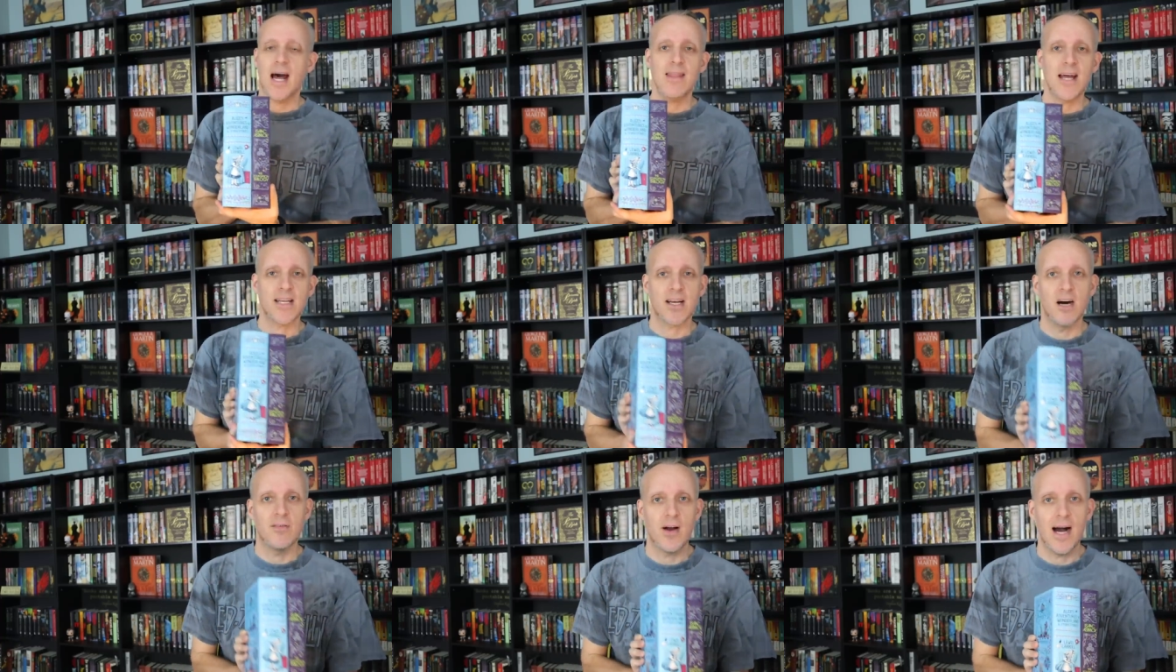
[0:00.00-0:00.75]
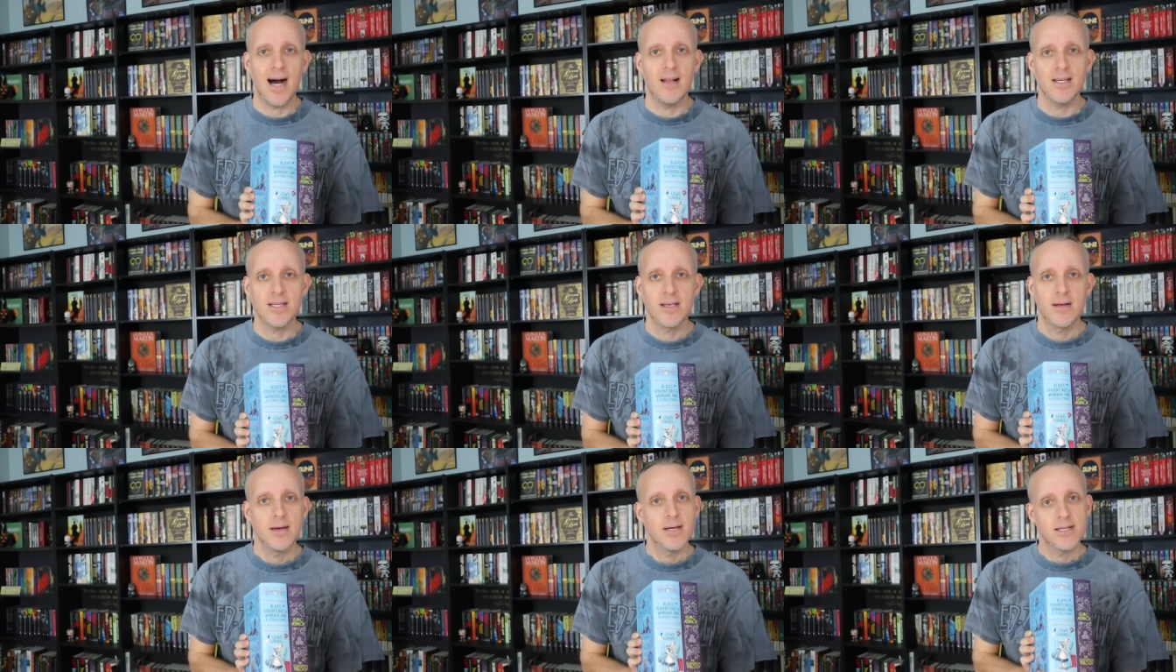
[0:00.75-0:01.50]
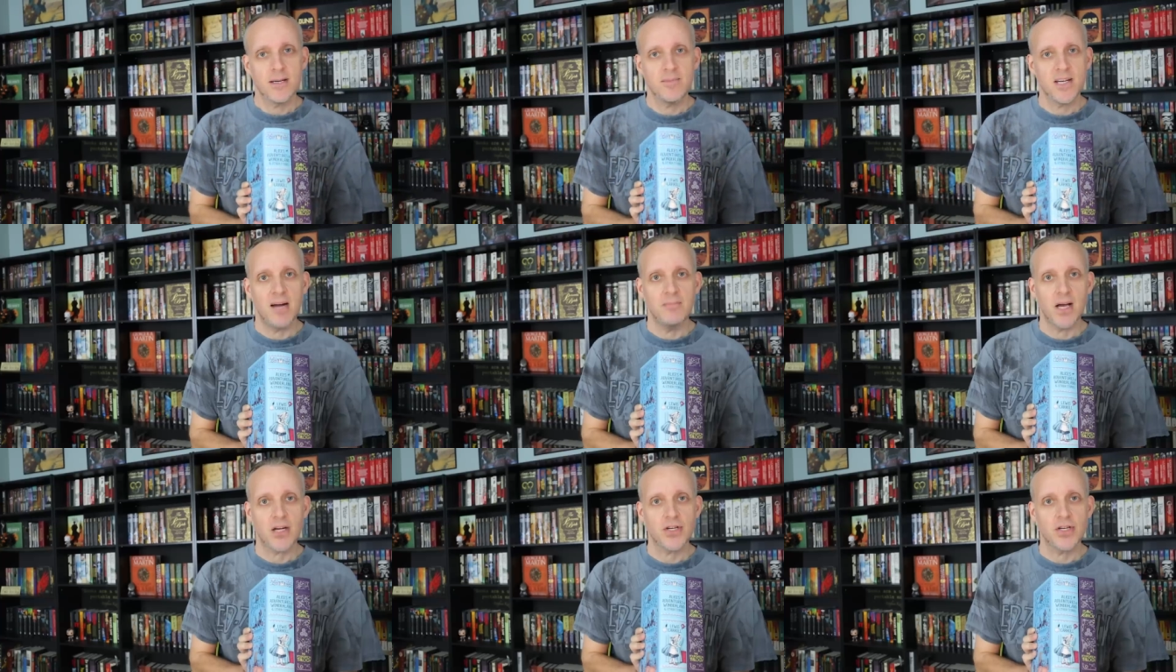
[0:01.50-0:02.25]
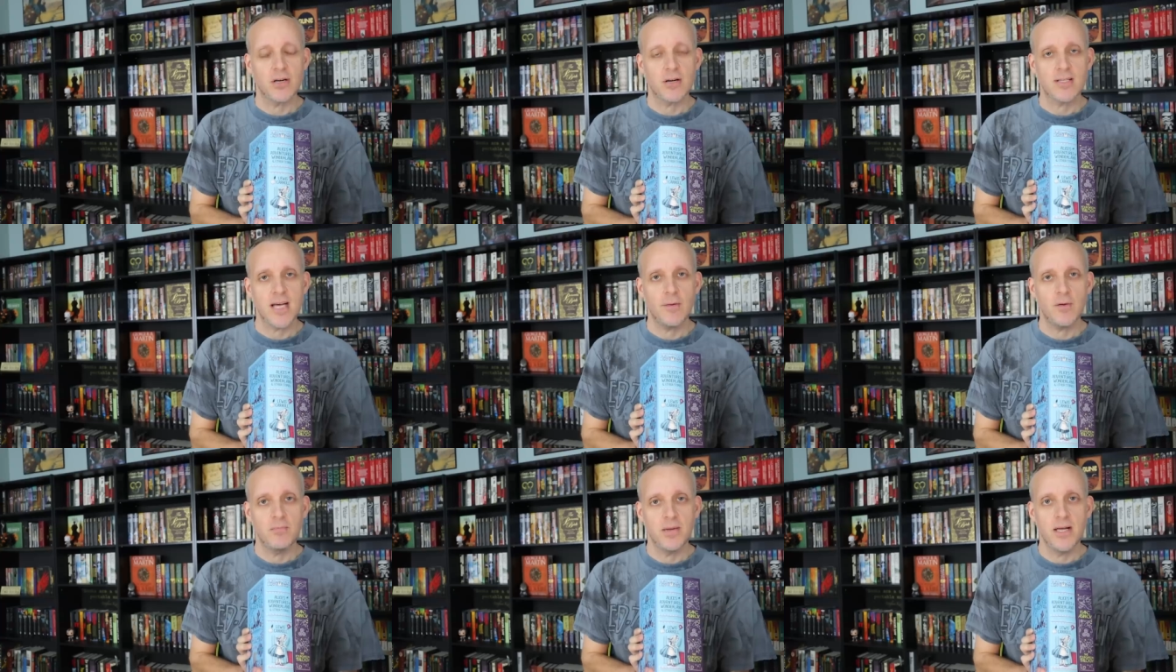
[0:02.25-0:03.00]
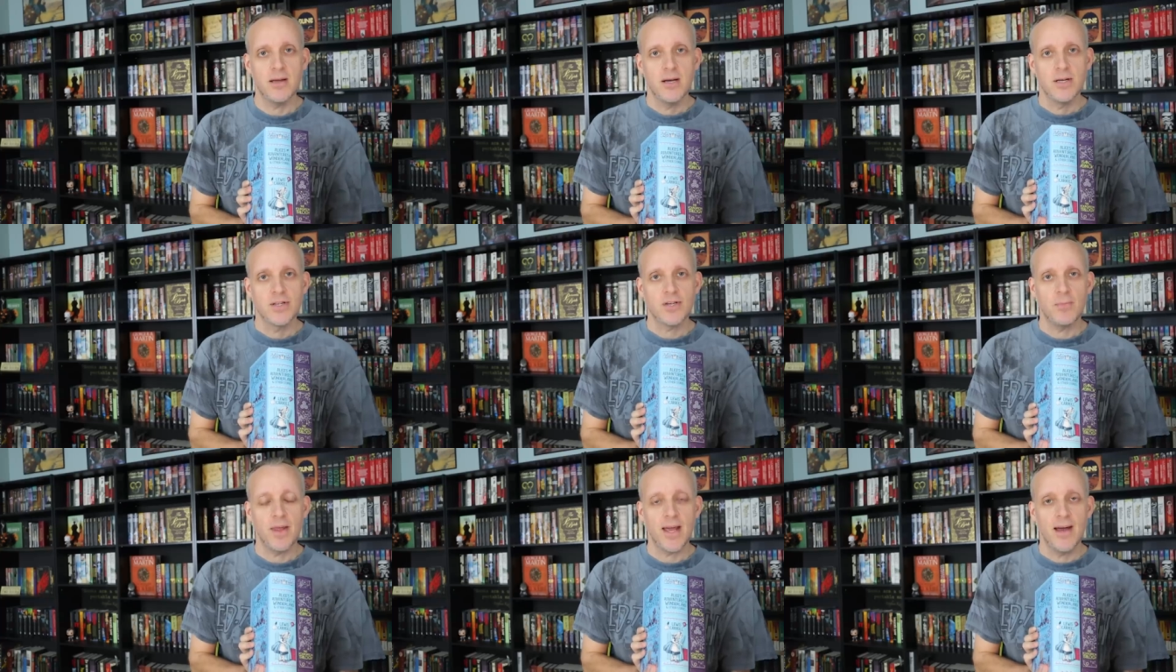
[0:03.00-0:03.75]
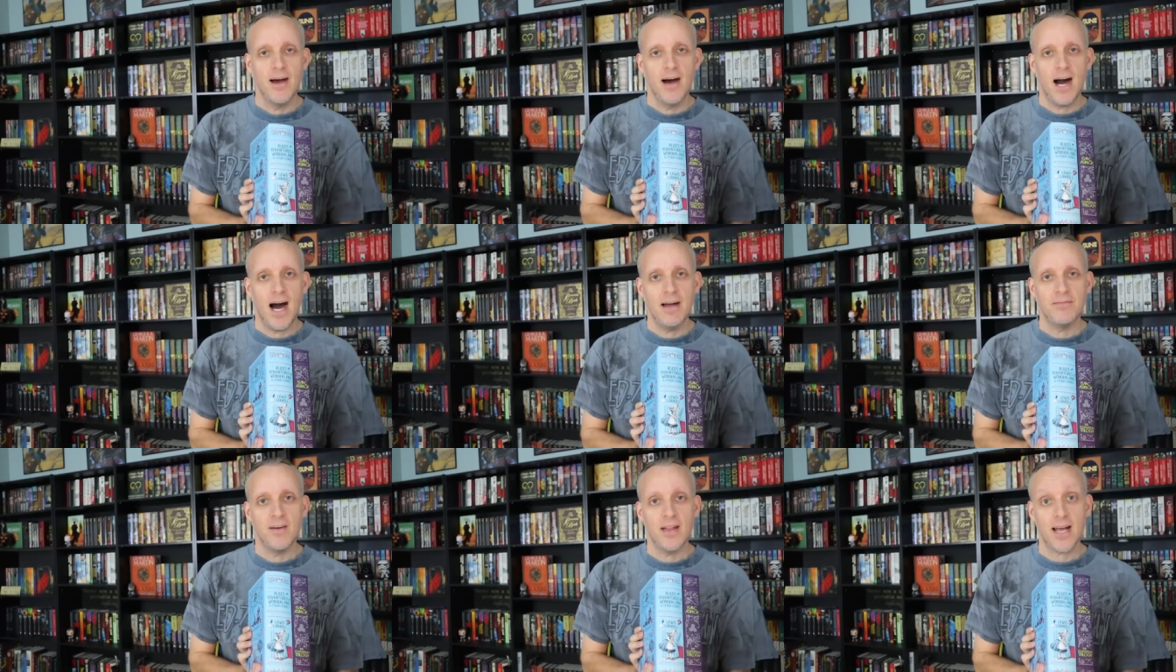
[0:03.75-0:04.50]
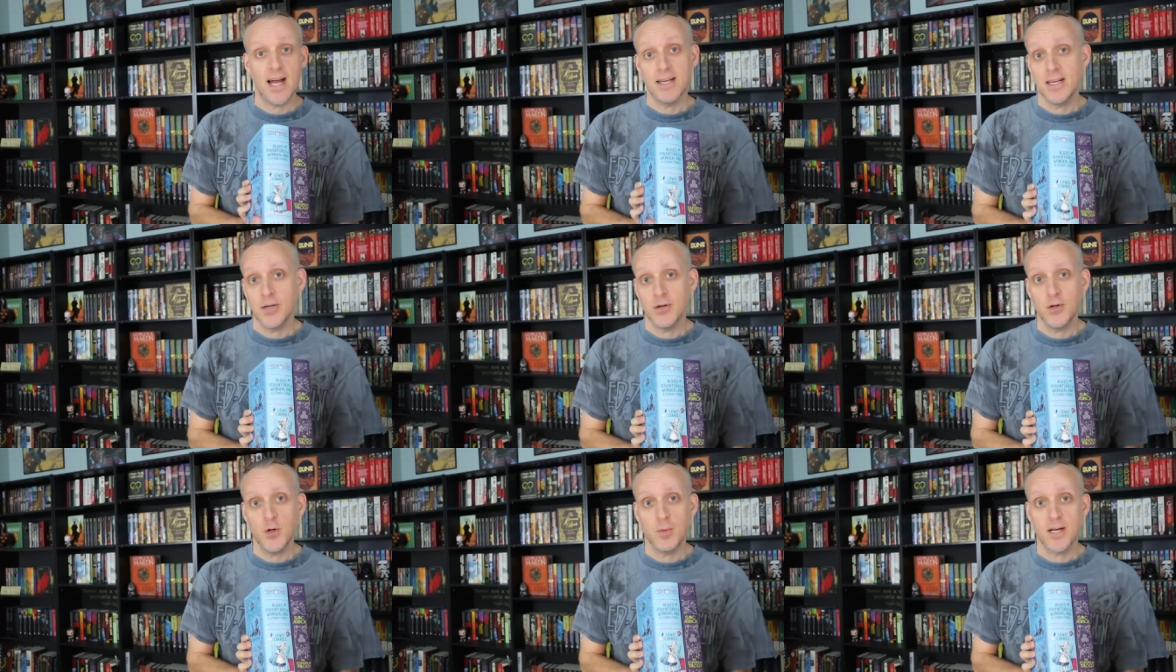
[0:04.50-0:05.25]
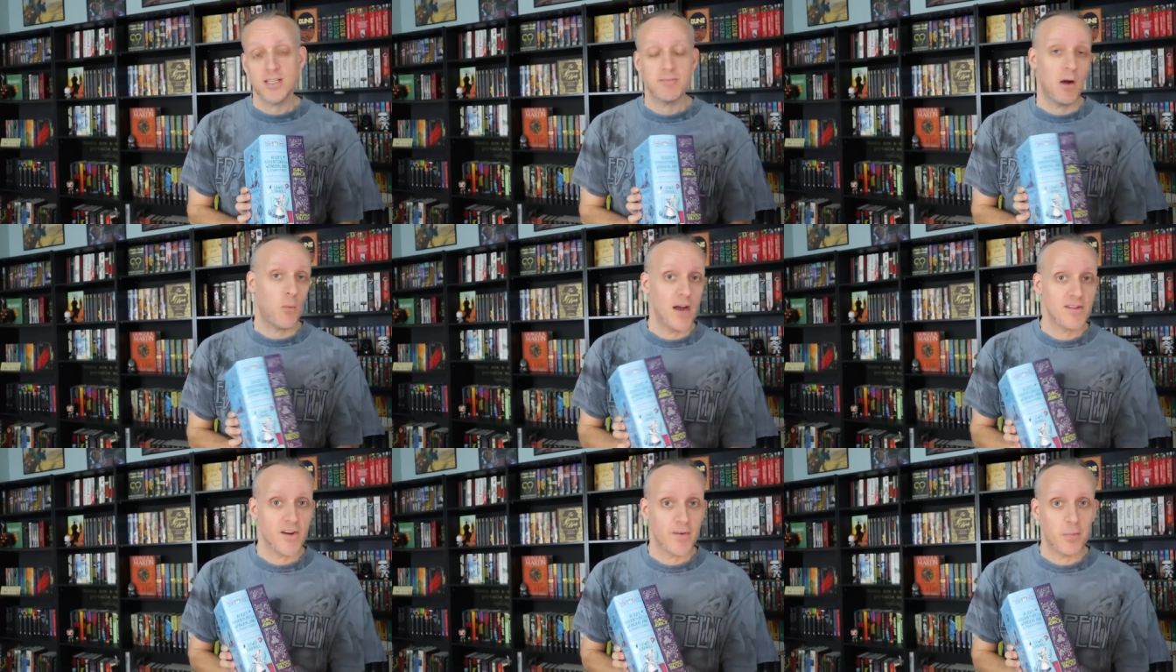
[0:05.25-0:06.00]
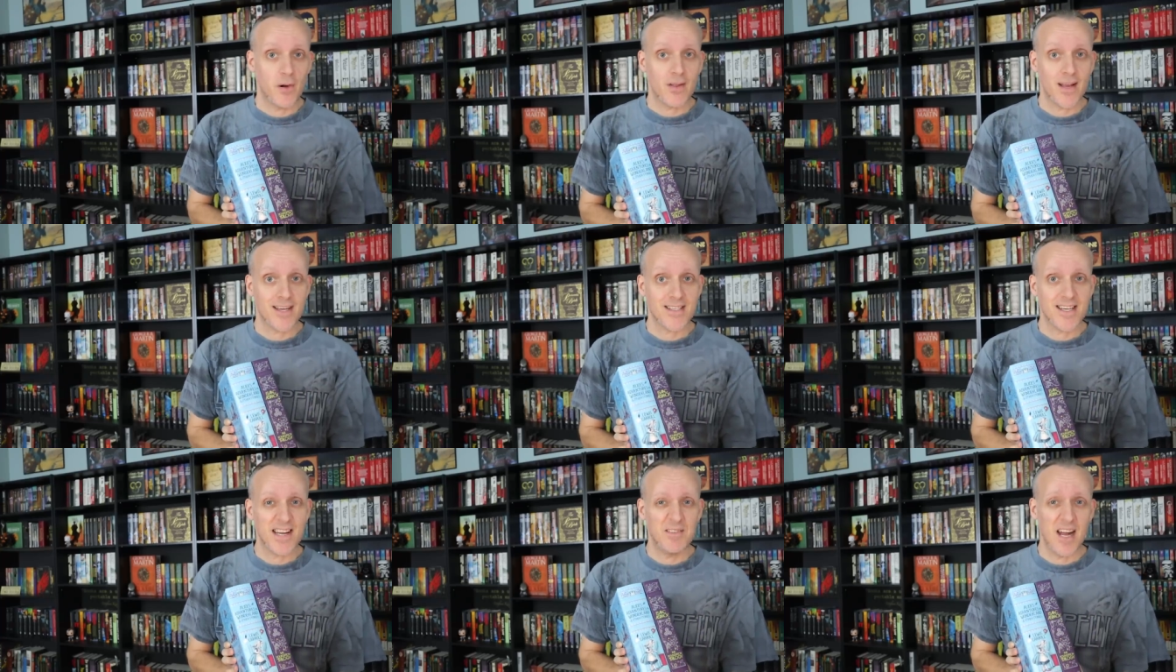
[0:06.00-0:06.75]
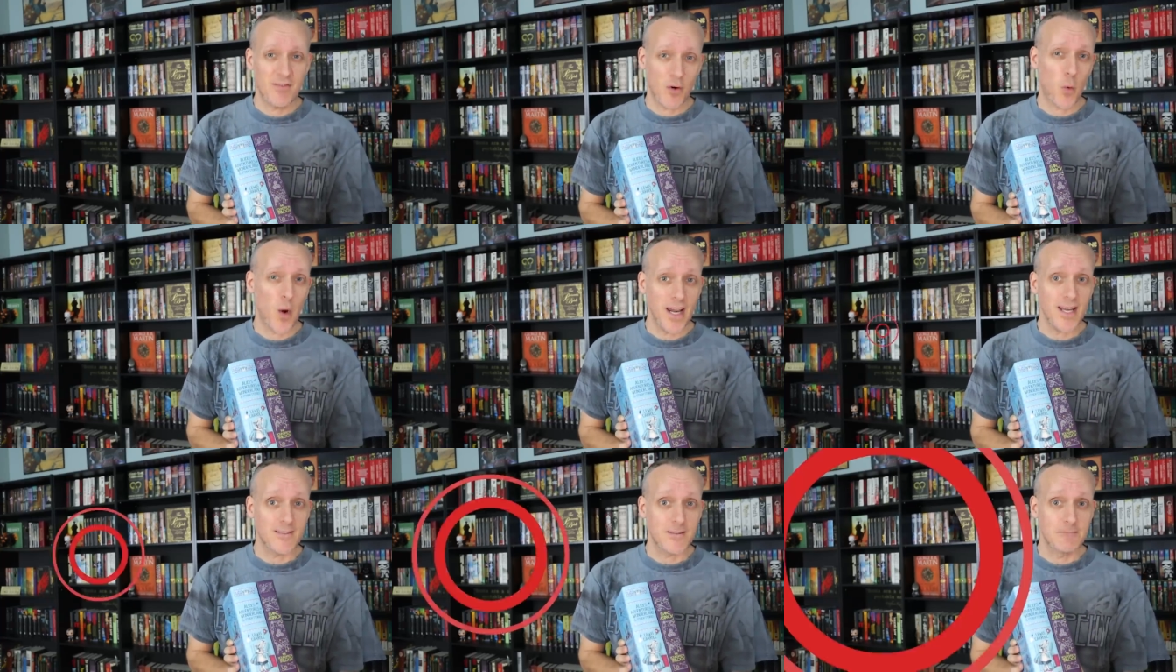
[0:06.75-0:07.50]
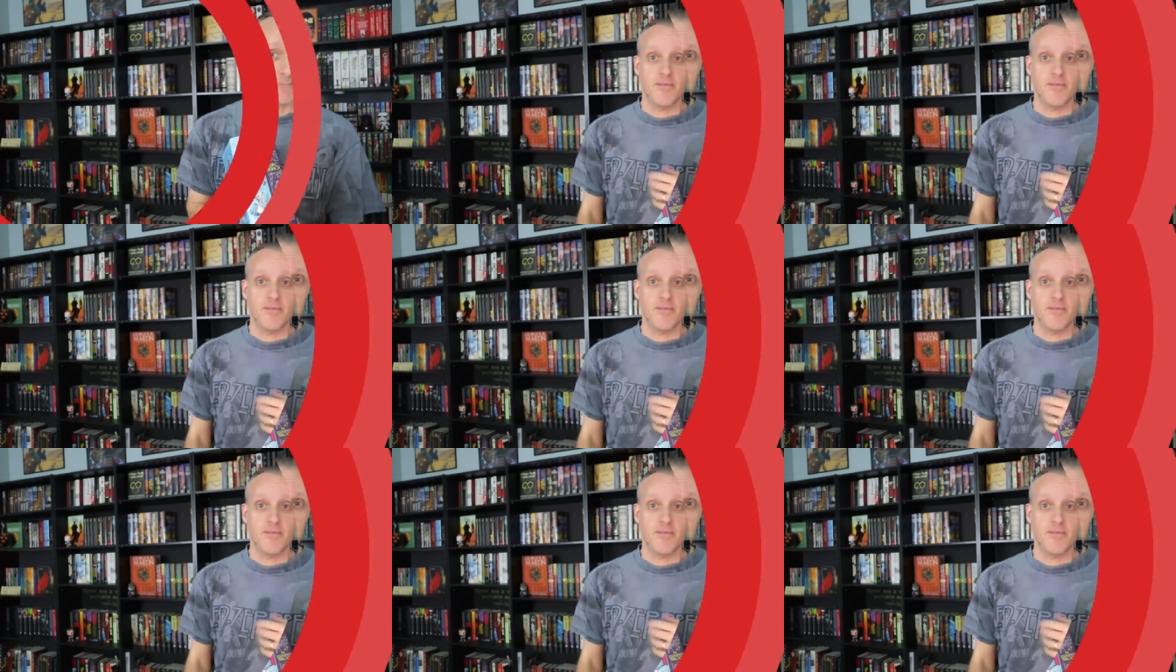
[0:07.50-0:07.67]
I'd like to cover Alice sometime next year, because that would be something I feel like I need to do, because it's my wife's favorite book, like I said, and I've never read it.